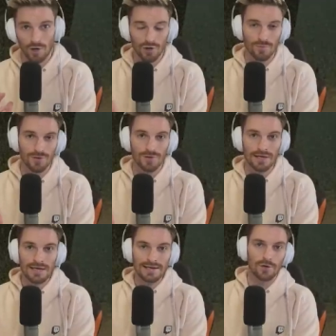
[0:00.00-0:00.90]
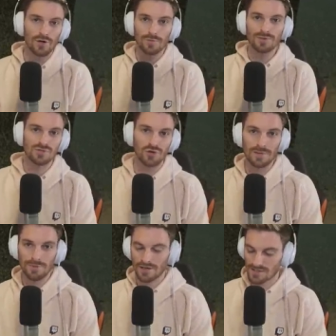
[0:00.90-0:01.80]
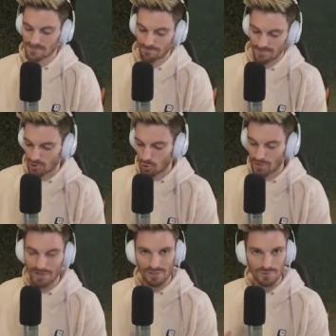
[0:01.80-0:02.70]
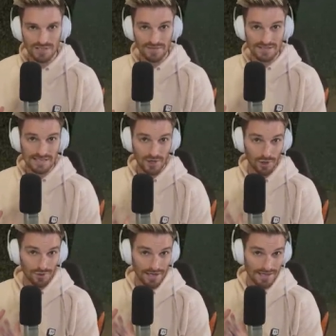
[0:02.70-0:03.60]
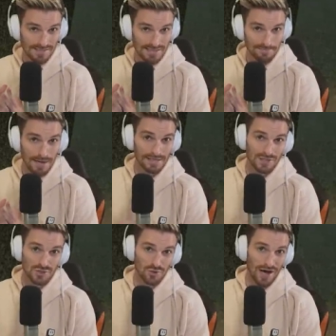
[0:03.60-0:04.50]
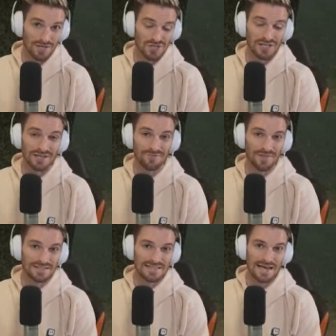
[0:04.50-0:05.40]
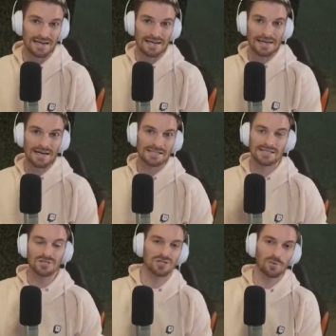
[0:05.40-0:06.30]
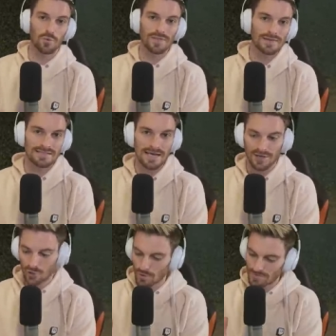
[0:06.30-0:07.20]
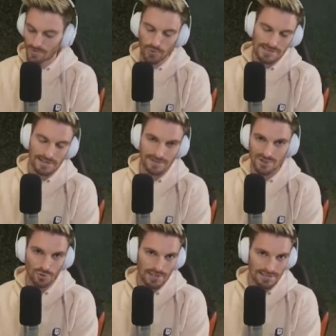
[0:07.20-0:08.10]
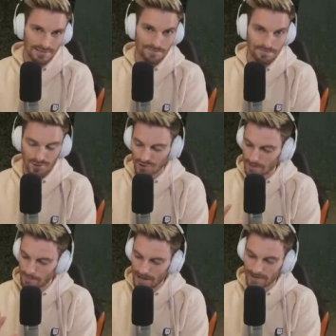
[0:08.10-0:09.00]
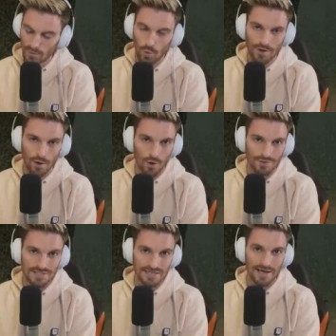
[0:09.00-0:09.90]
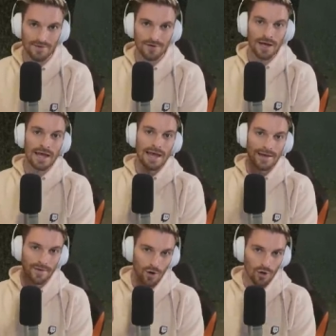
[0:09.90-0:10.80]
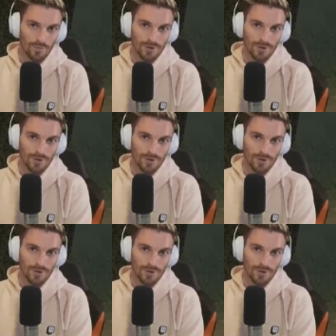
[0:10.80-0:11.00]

Armor, now, armor is great because you're going to be using this card as the main strategy of the deck. Essentially, with this deck, you're only focusing on two lanes. You're going to abandon one altogether, and armor